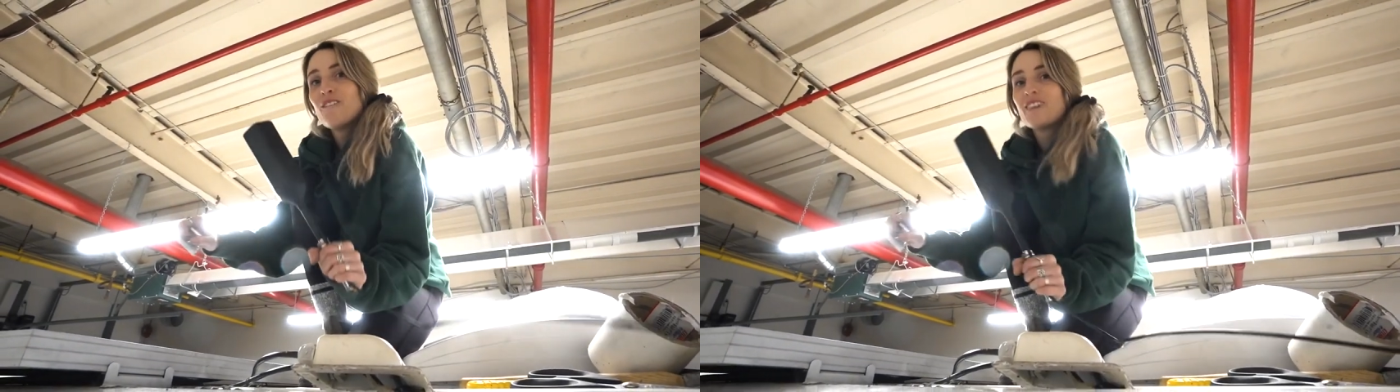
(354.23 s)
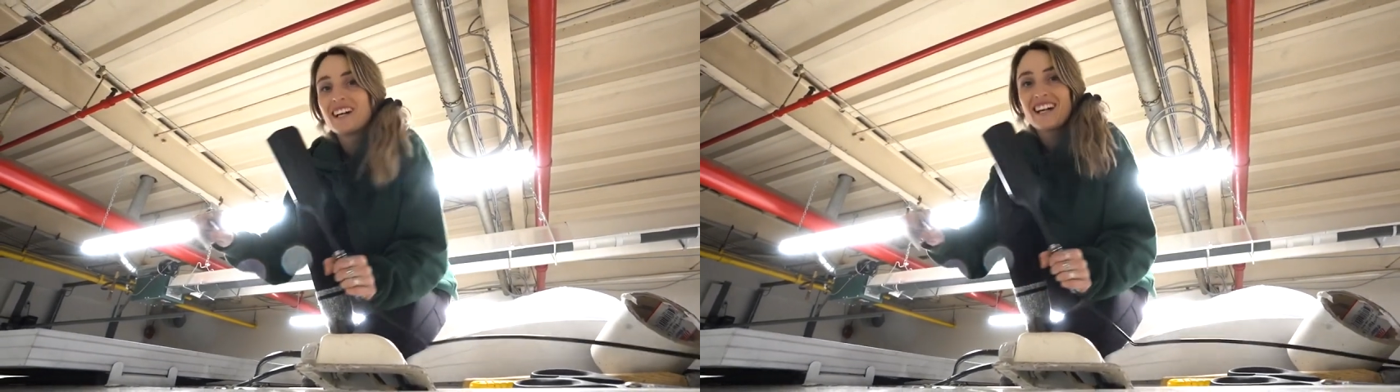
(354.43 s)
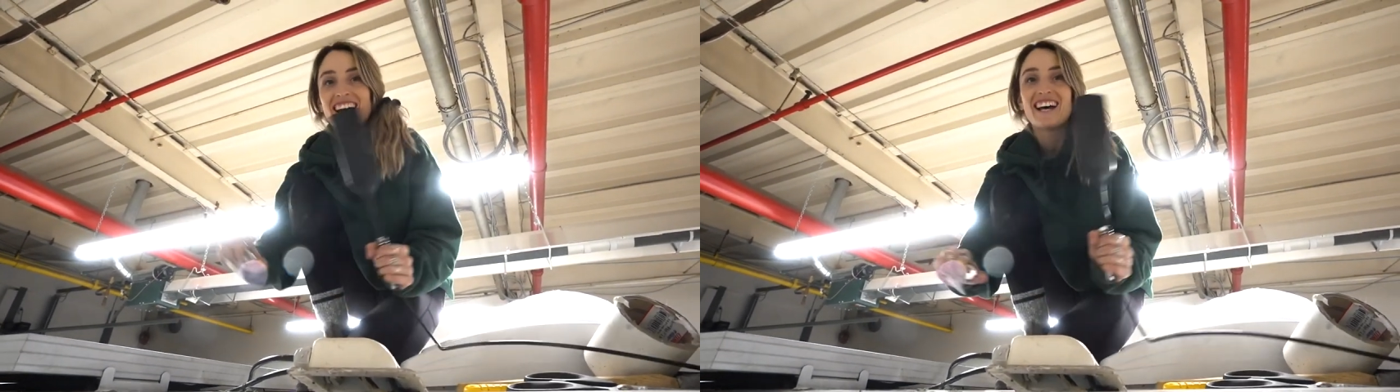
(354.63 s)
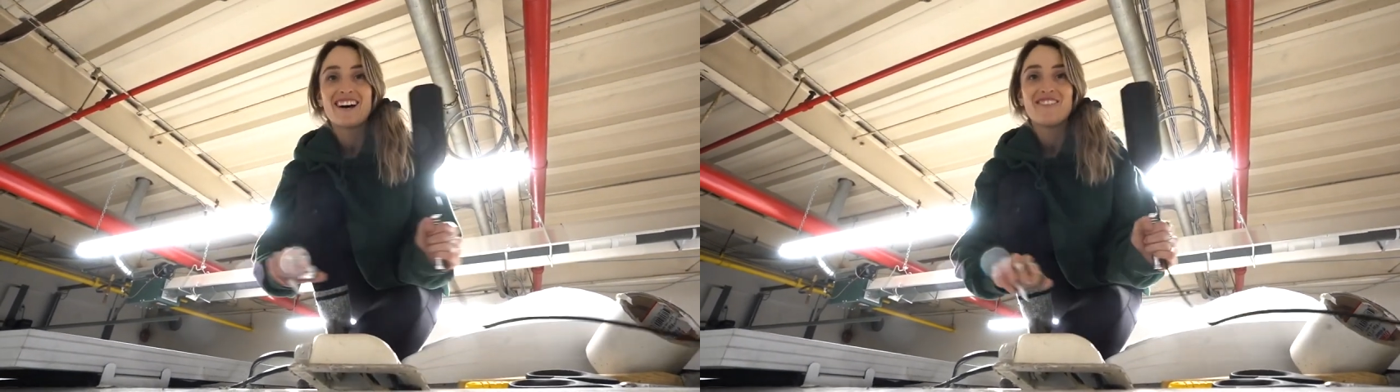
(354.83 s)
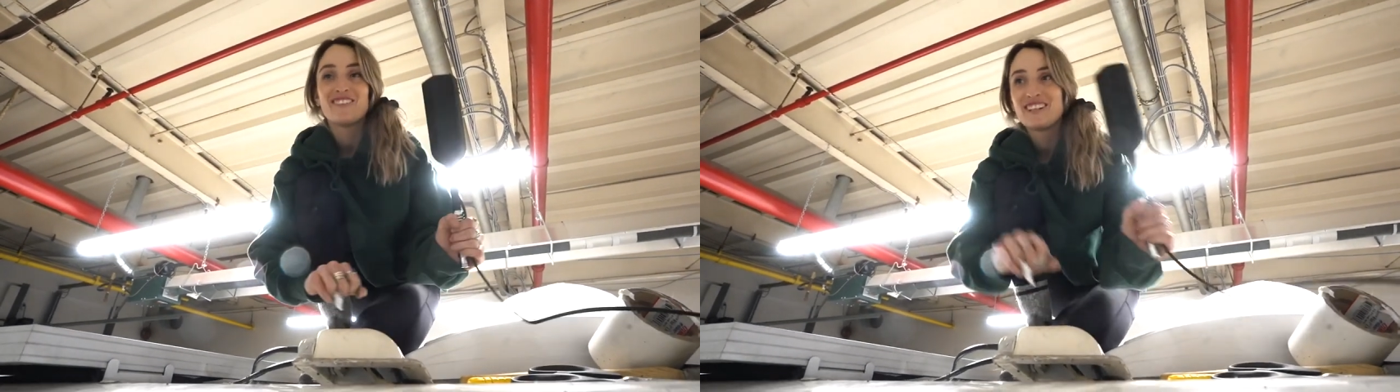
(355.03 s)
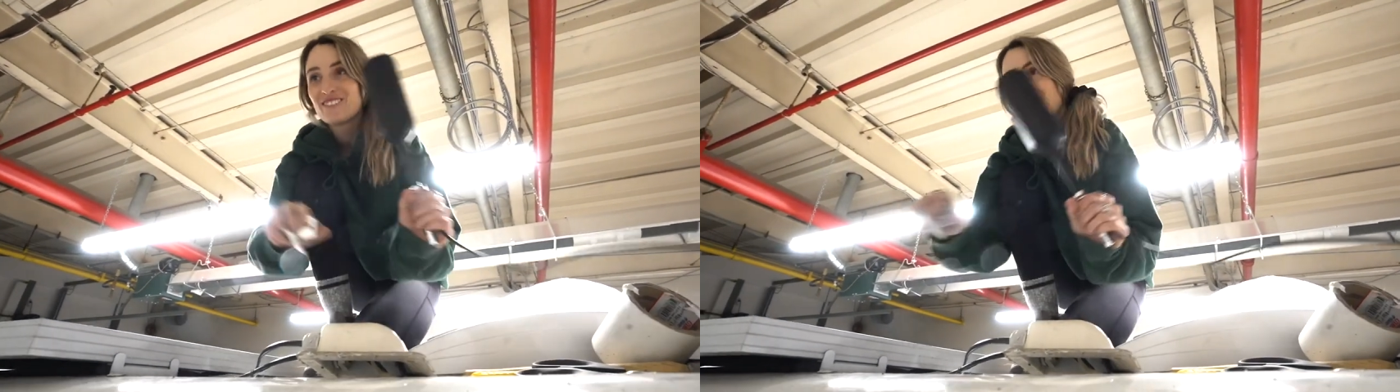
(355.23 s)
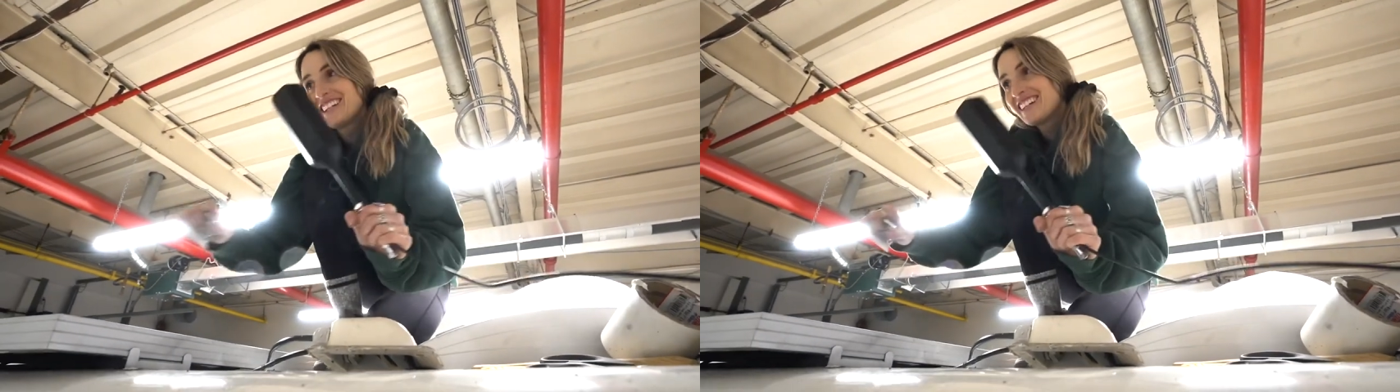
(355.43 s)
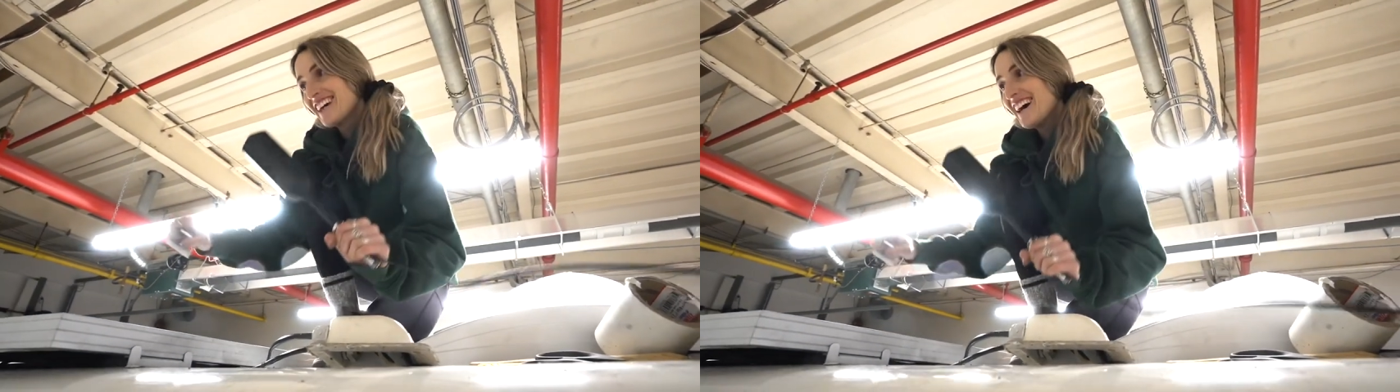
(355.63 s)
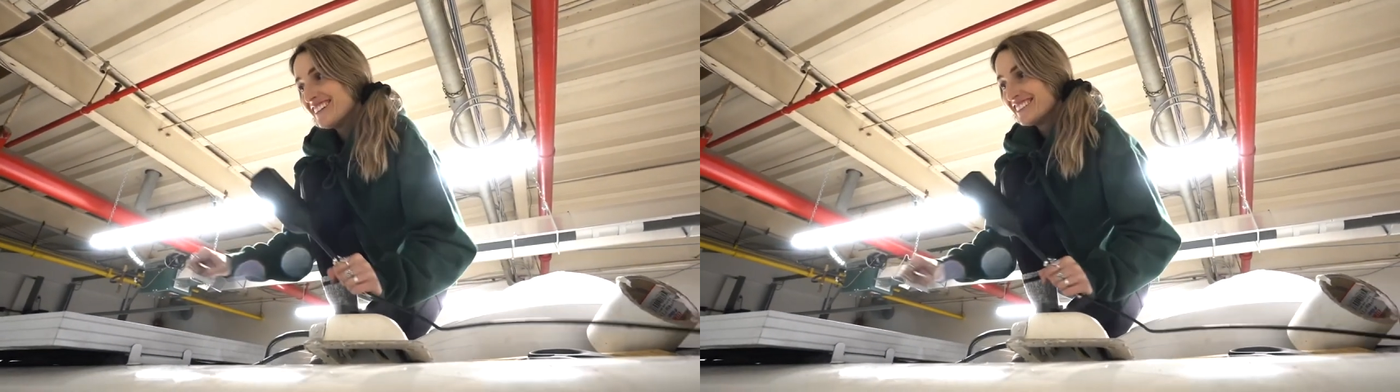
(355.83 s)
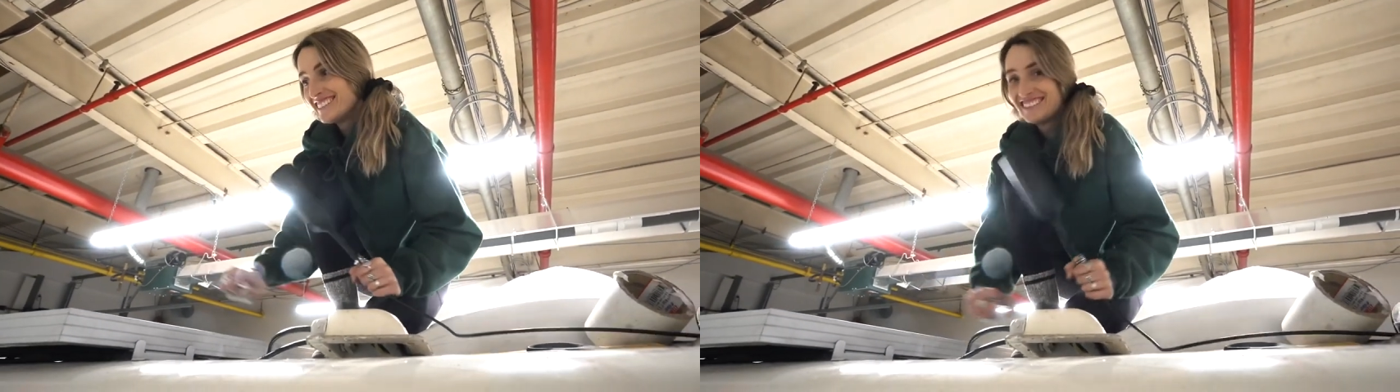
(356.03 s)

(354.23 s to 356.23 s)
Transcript: wherever we go